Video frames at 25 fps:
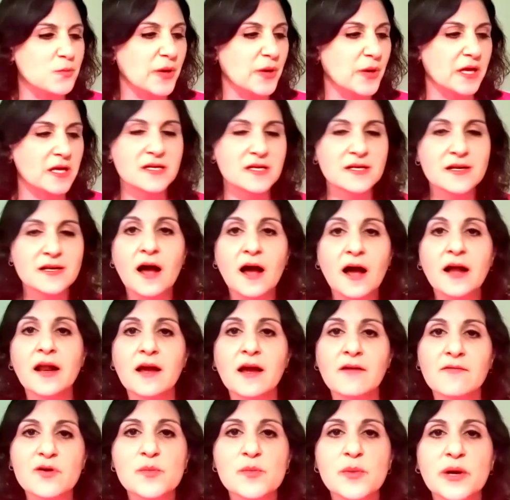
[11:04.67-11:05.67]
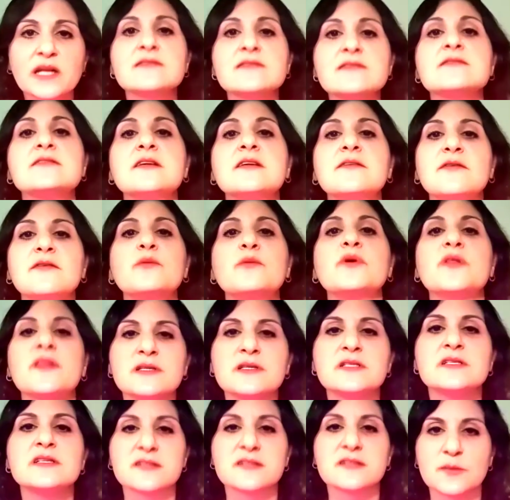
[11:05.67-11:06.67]
But not everybody is living with a
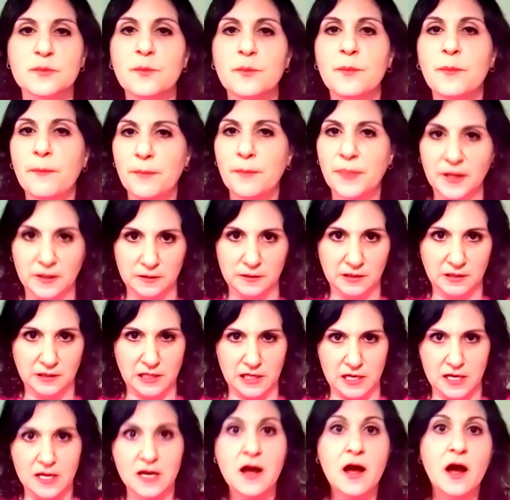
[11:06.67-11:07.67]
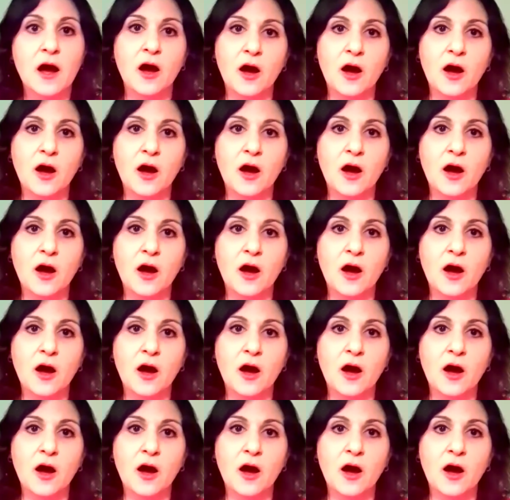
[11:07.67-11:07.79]
disability